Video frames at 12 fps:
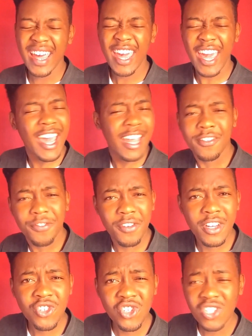I hate
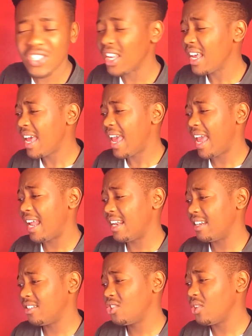fringes,
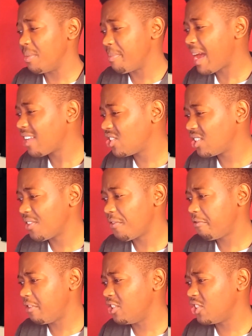and to
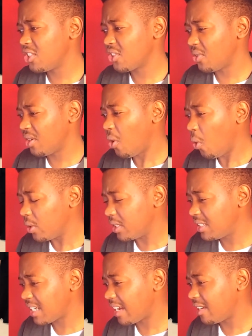imagine fringes on a
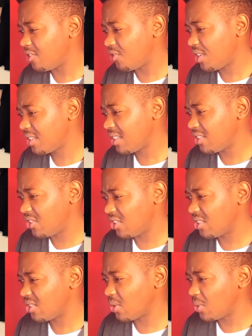whole entire dress
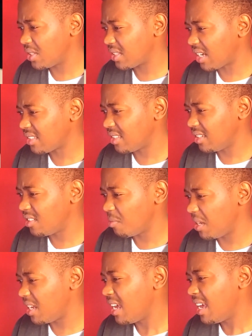is just so disgusting
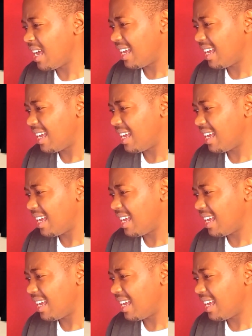to me.